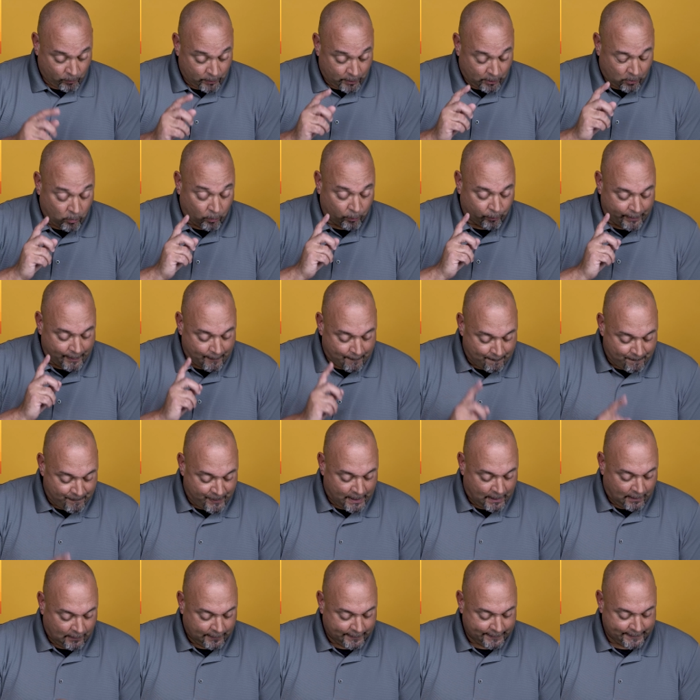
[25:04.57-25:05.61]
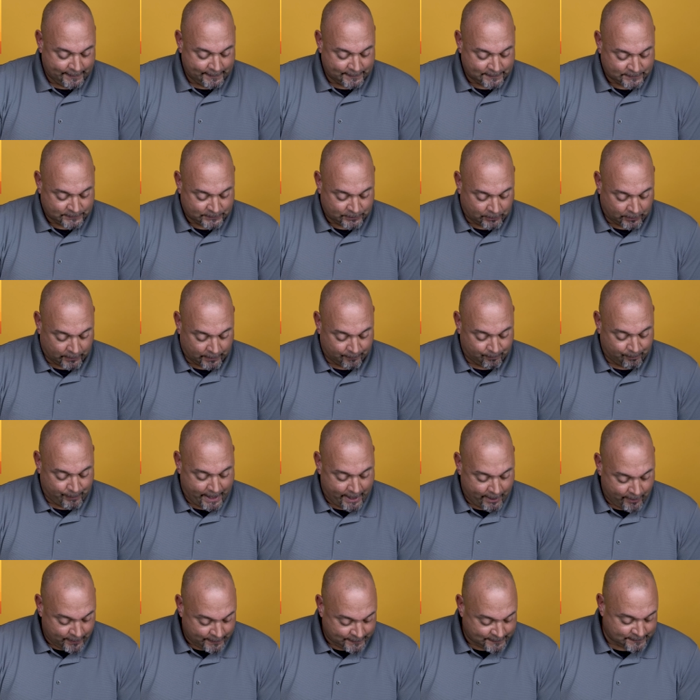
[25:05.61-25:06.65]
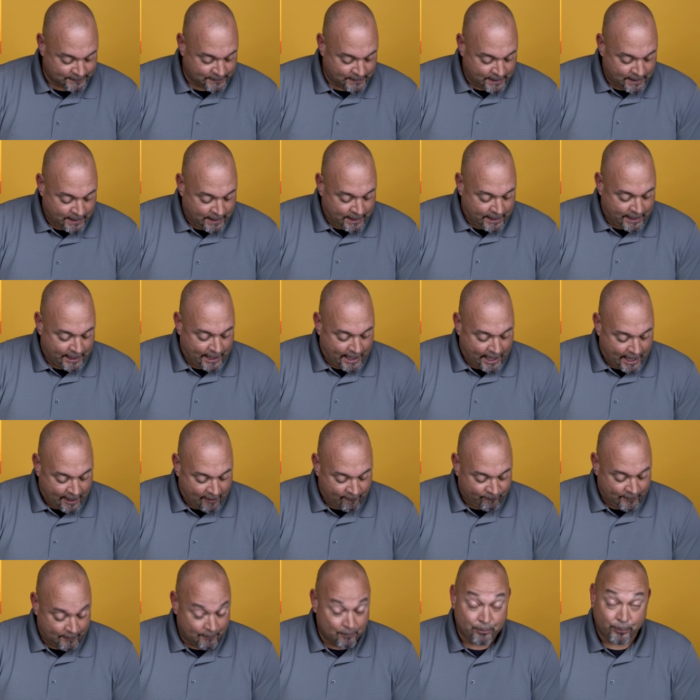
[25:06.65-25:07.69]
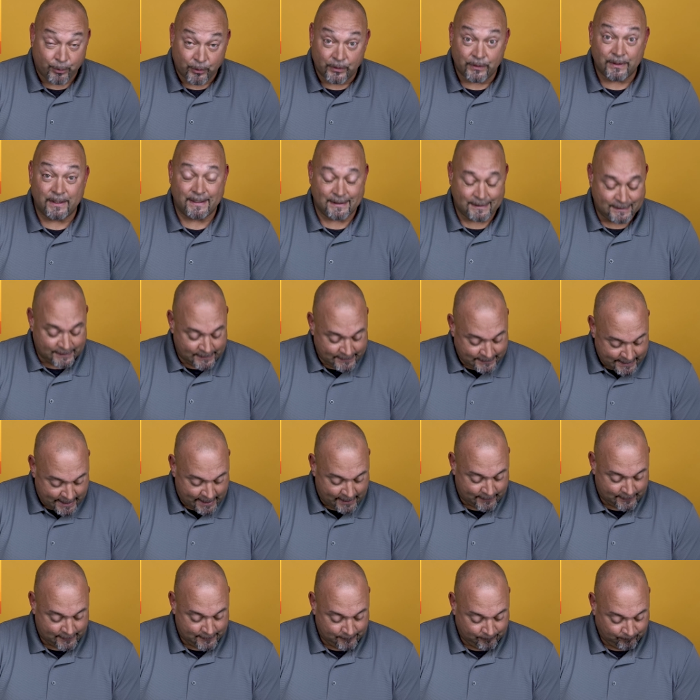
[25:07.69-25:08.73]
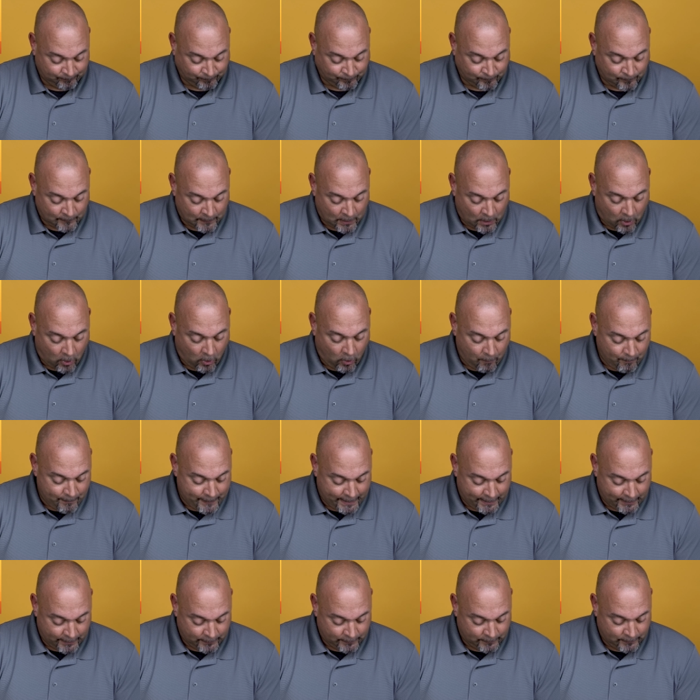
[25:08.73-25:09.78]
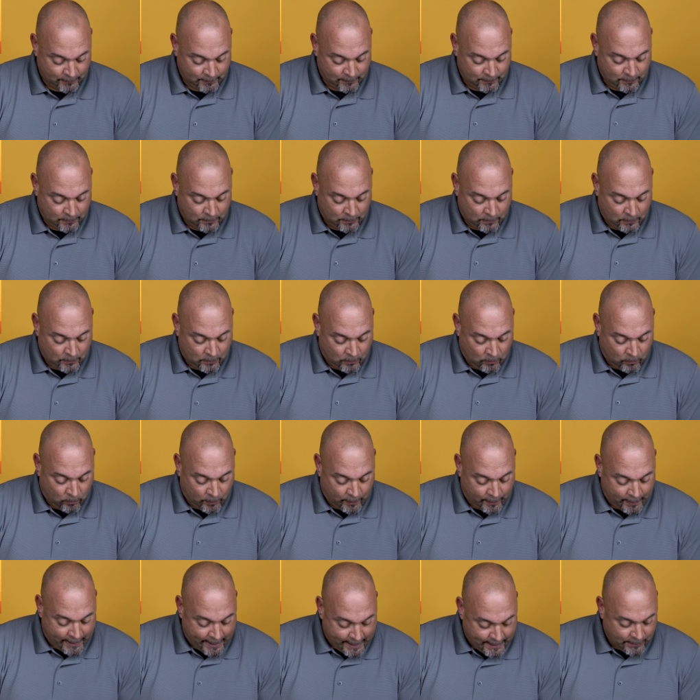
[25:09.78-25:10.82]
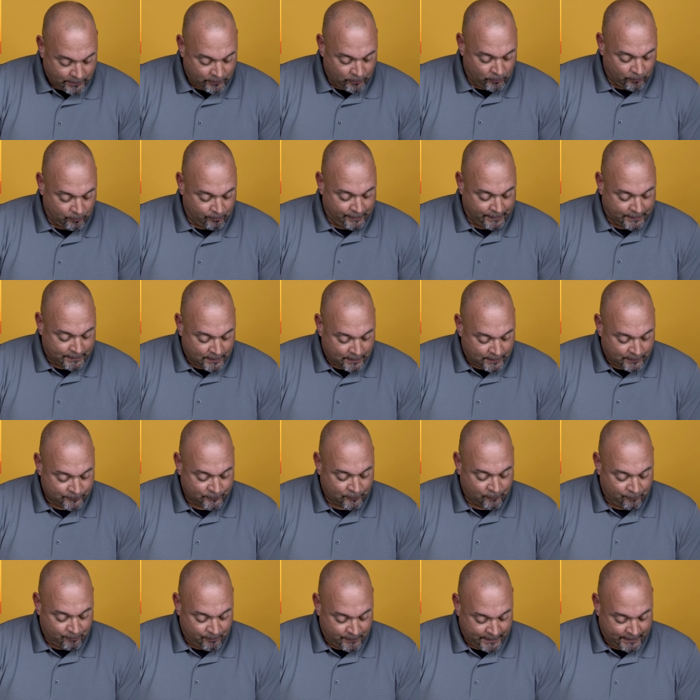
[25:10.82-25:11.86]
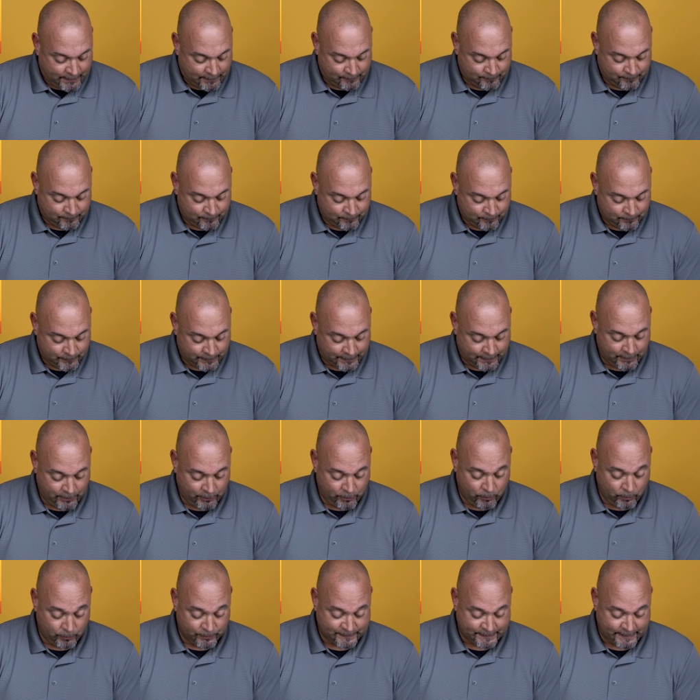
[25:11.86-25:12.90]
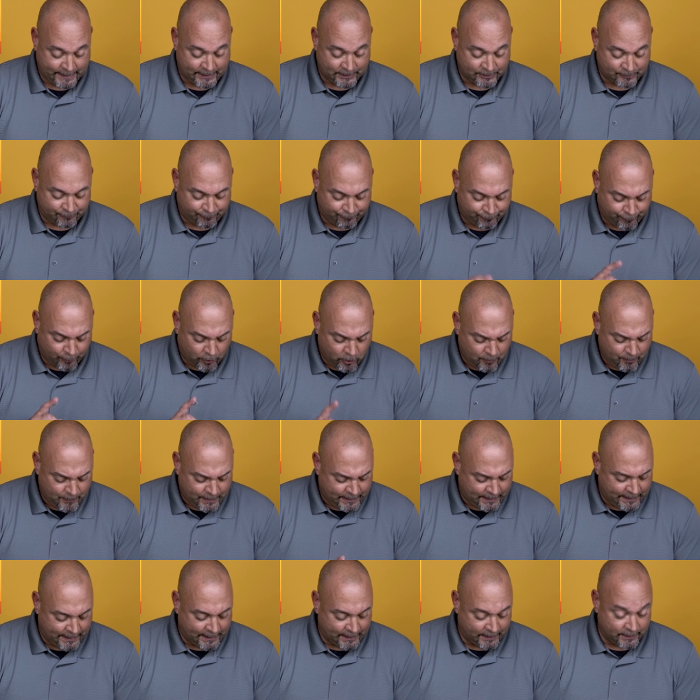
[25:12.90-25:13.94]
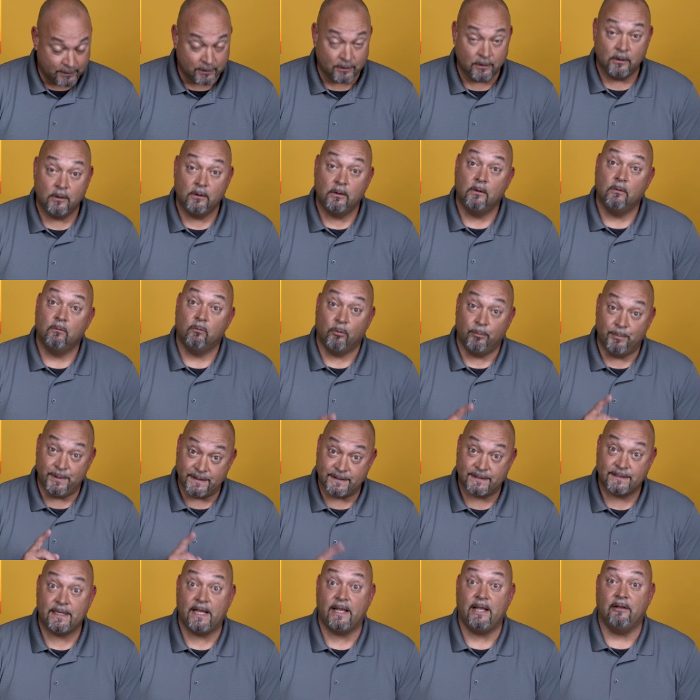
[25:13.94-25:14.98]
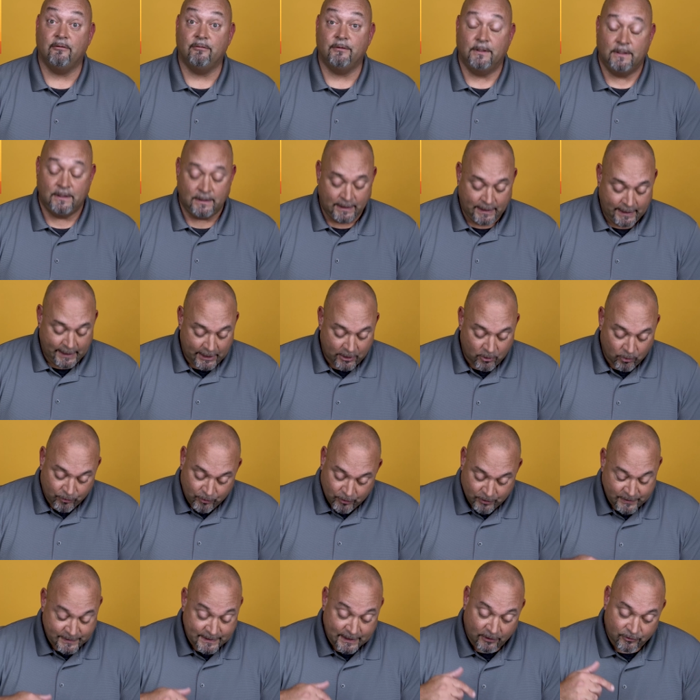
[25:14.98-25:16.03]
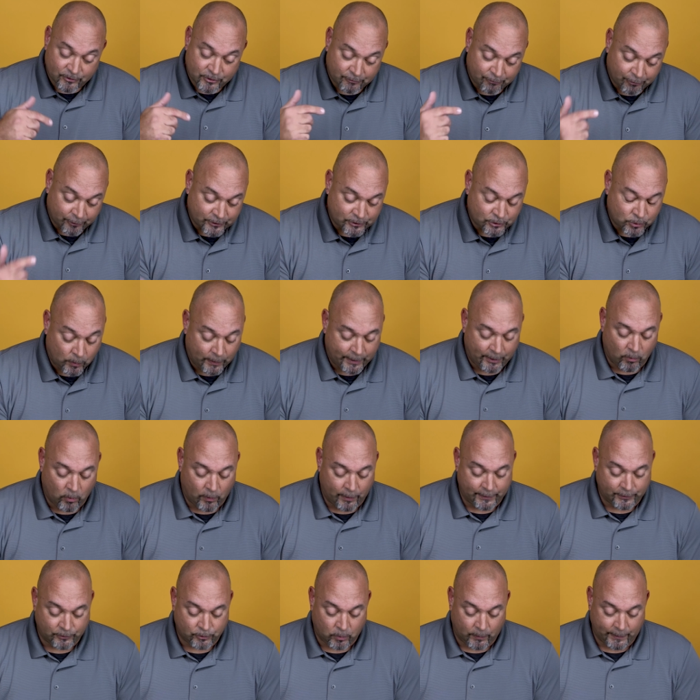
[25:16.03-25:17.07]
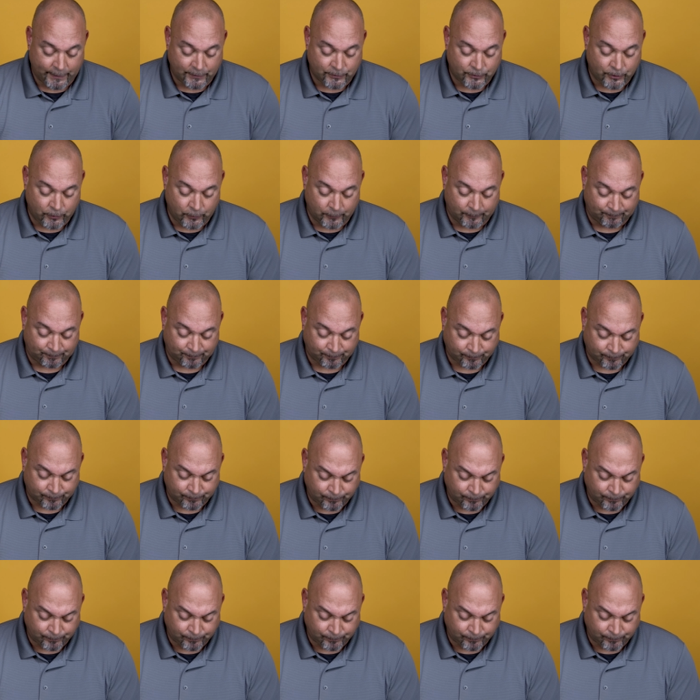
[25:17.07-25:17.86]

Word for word: will rebel against their parents and have them put to death. All men will hate you because of me, but he who stands firm in the end will be saved. He goes on to tell us in verse 21 and 22,